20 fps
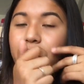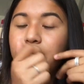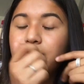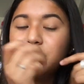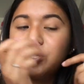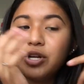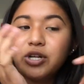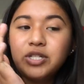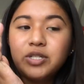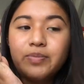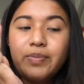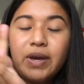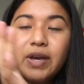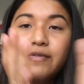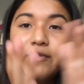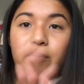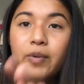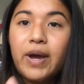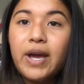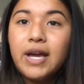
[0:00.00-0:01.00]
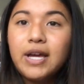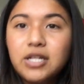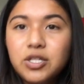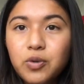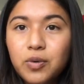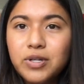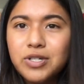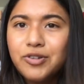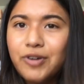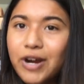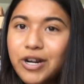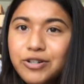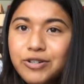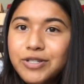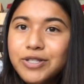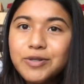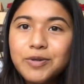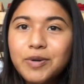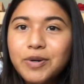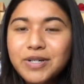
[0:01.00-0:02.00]
start to pave a way towards
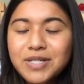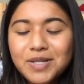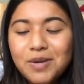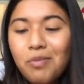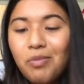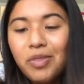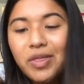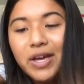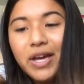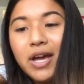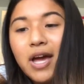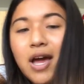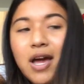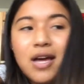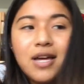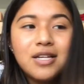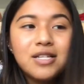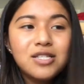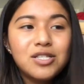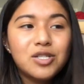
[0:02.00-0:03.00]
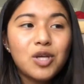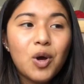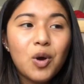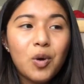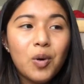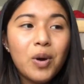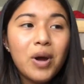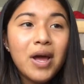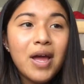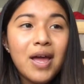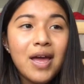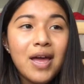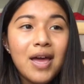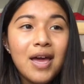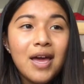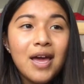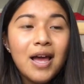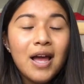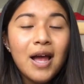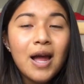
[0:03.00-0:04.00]
graduate school or something. So
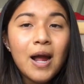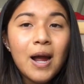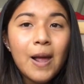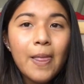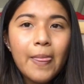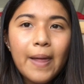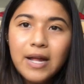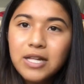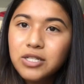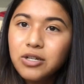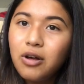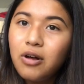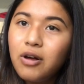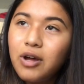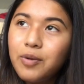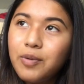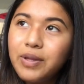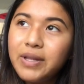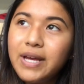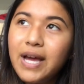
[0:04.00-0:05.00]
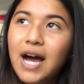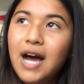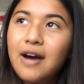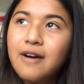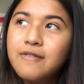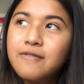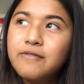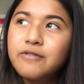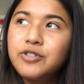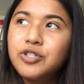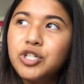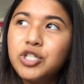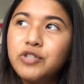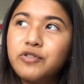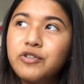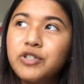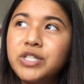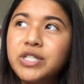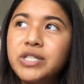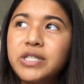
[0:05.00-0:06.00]
that's all I really have just
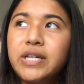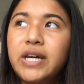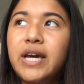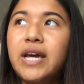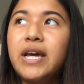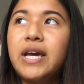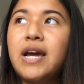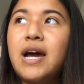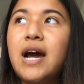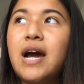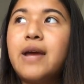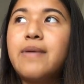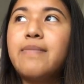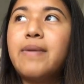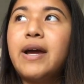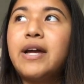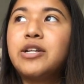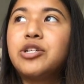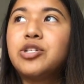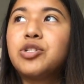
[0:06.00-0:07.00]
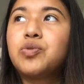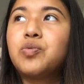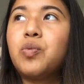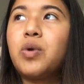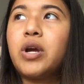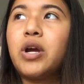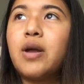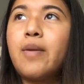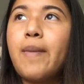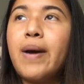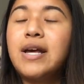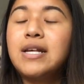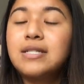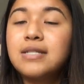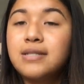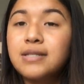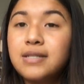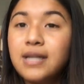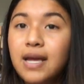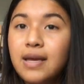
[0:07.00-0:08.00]
for today. I might just work on my
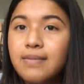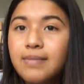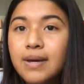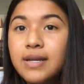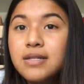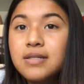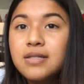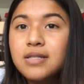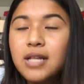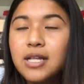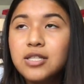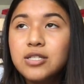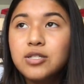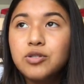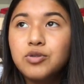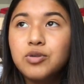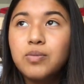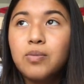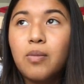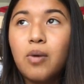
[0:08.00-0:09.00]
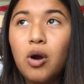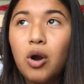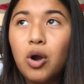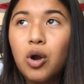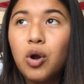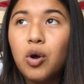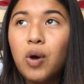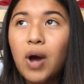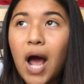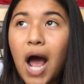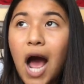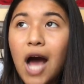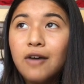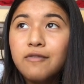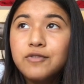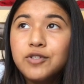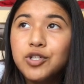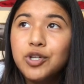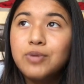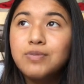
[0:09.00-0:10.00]
assignment that's due tomorrow
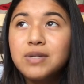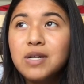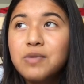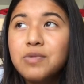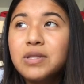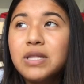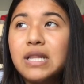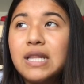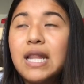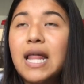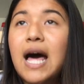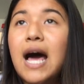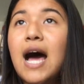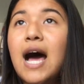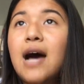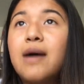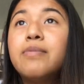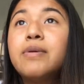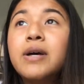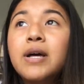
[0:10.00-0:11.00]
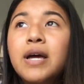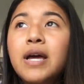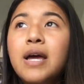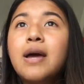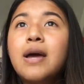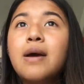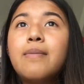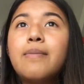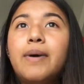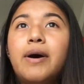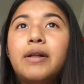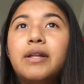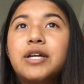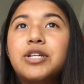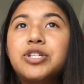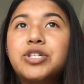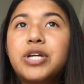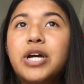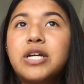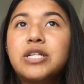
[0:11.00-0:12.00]
after I'm done with lab, but I'll
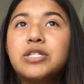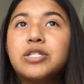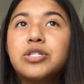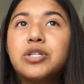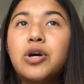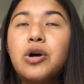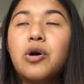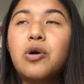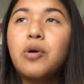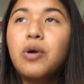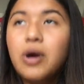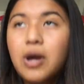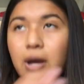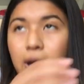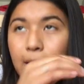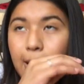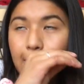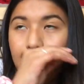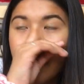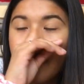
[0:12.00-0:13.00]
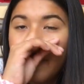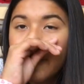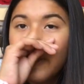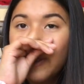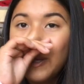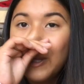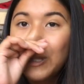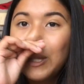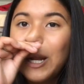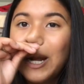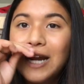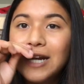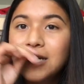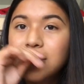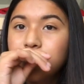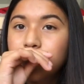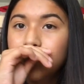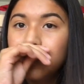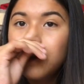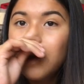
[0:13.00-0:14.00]
let you guys know everything that I
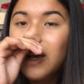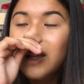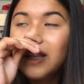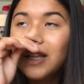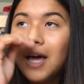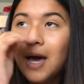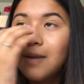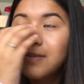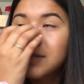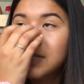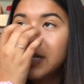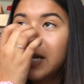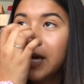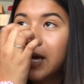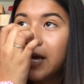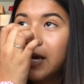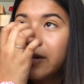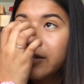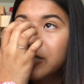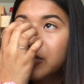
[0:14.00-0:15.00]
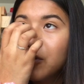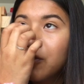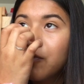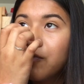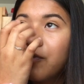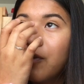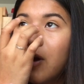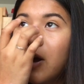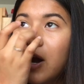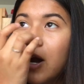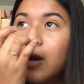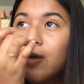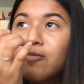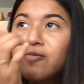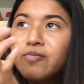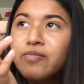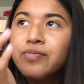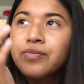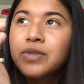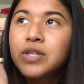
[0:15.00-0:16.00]
do in lab today. So far
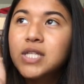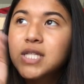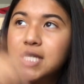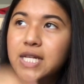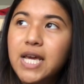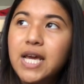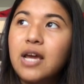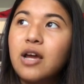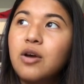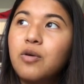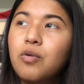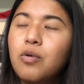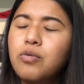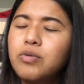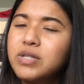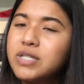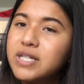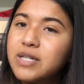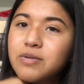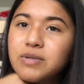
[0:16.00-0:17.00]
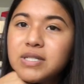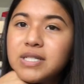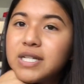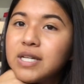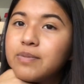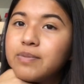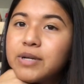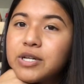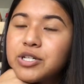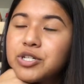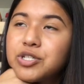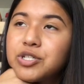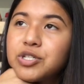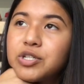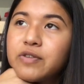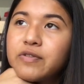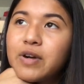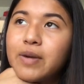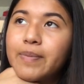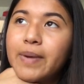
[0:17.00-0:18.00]
today, what we did was take pictures
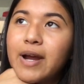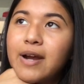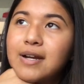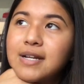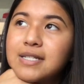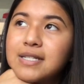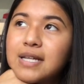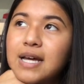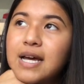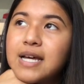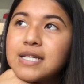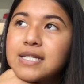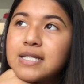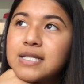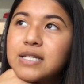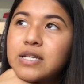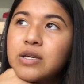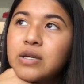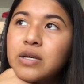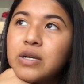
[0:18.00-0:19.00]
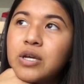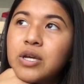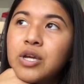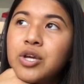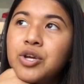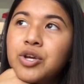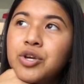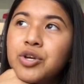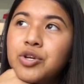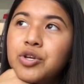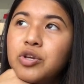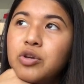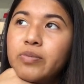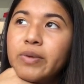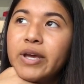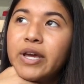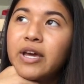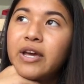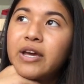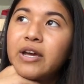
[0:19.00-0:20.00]
of our pericytes,
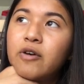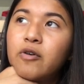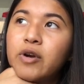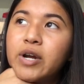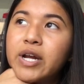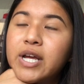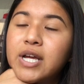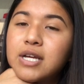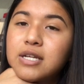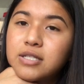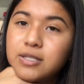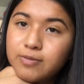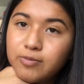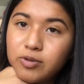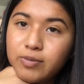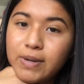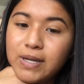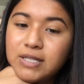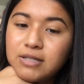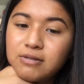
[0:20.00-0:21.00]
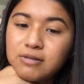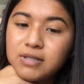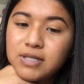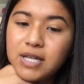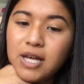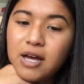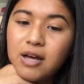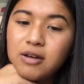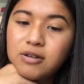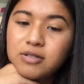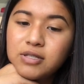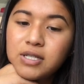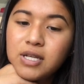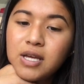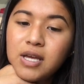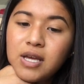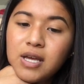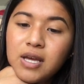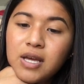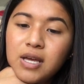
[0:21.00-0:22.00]
humic aortic, smooth muscle cells,
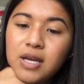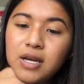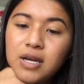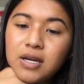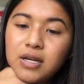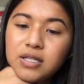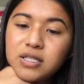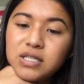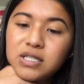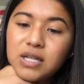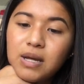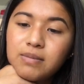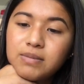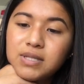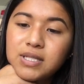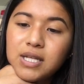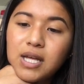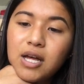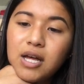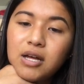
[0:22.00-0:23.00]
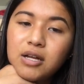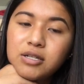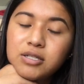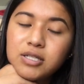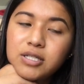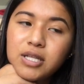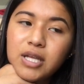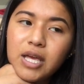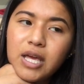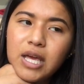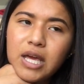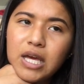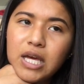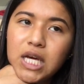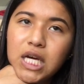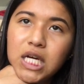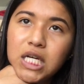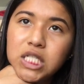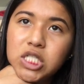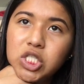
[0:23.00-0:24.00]
stem cells,
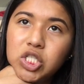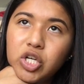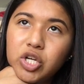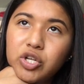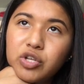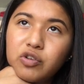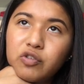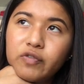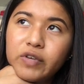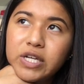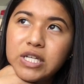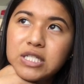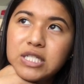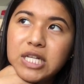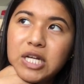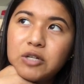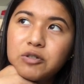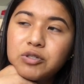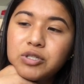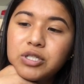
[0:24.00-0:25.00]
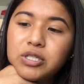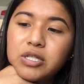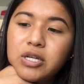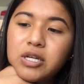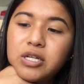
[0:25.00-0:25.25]
and our huvic cells.